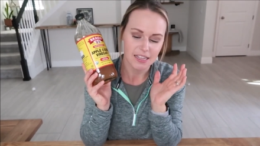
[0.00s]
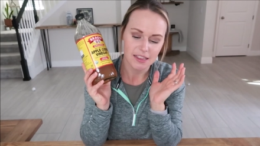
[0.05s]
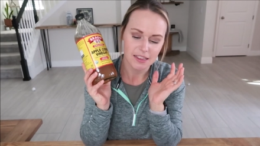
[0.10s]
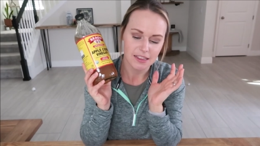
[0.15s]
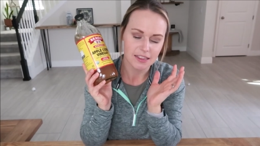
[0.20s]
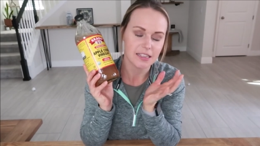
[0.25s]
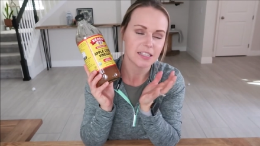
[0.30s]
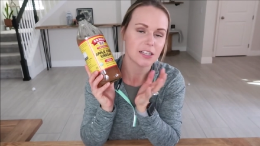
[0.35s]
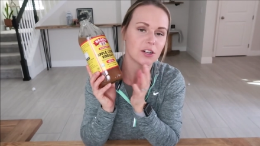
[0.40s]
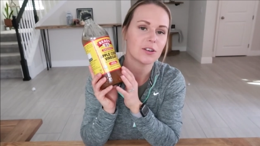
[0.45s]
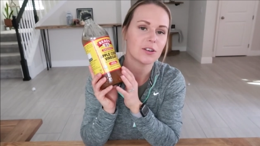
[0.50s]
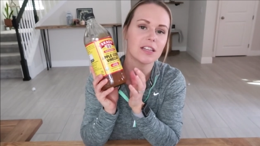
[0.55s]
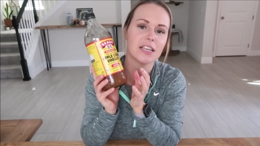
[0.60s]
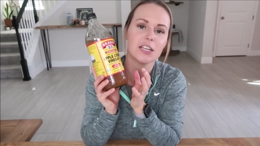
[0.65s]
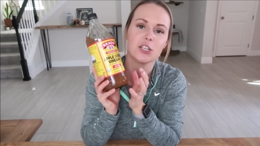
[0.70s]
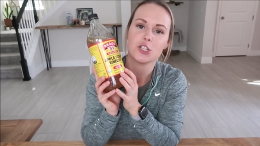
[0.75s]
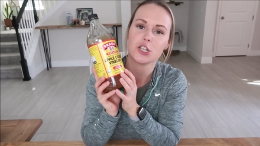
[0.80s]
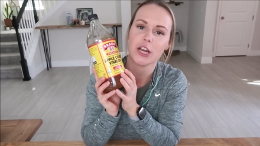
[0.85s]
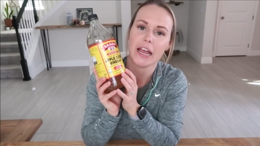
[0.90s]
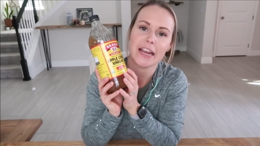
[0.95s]

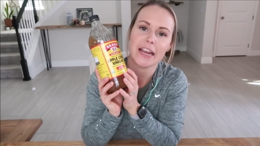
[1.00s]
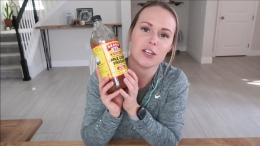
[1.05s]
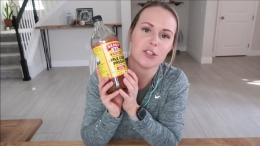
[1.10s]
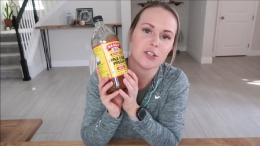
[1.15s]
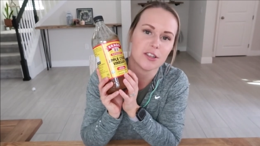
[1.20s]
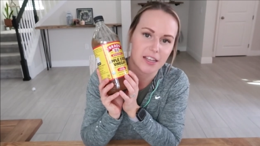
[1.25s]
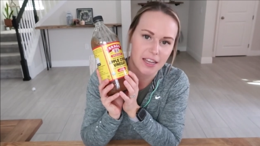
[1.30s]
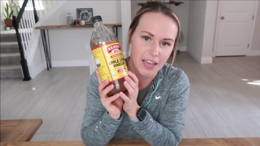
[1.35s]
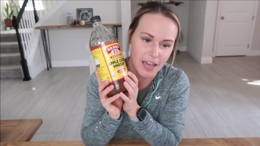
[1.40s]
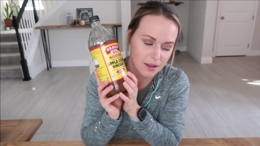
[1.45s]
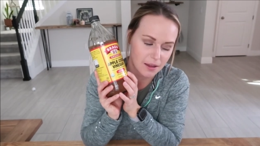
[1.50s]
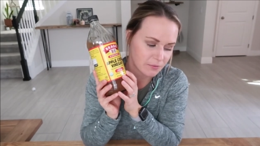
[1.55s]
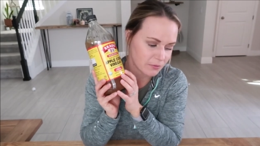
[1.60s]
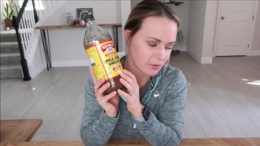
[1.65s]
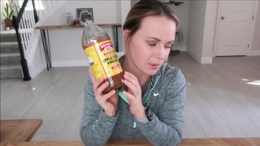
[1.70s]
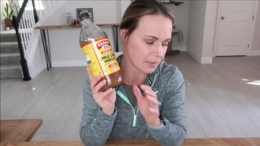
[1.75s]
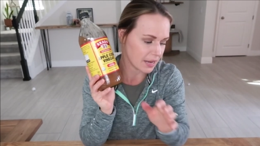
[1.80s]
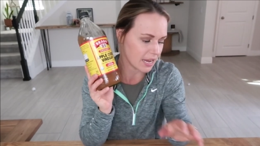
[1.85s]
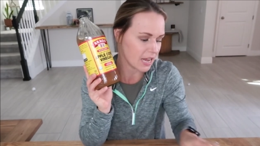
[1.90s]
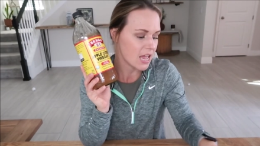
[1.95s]
literally changed the game
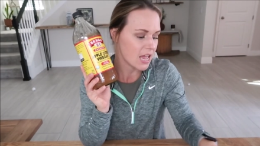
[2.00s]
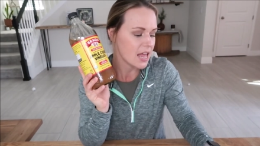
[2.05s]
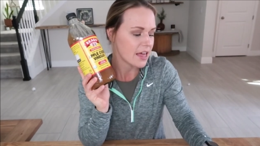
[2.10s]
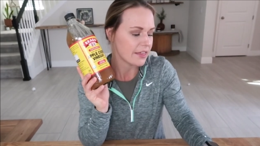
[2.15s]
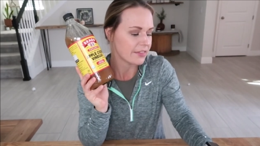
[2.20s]
for me.